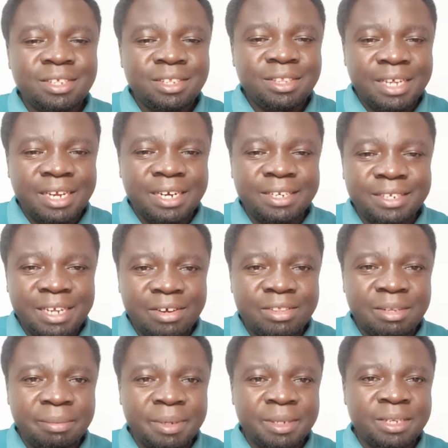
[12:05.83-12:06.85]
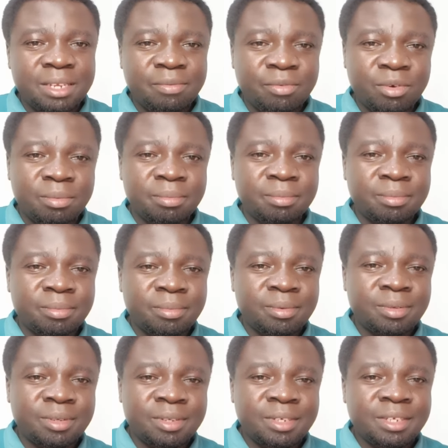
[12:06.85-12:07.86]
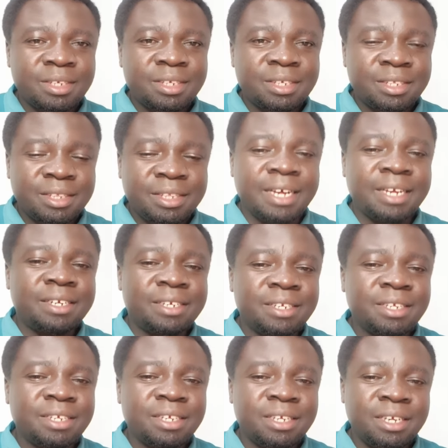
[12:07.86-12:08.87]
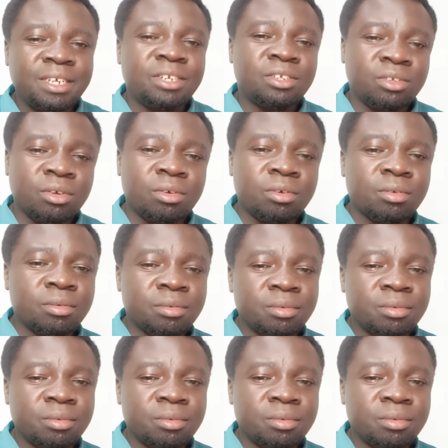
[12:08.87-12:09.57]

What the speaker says: That is now the message from that hit song.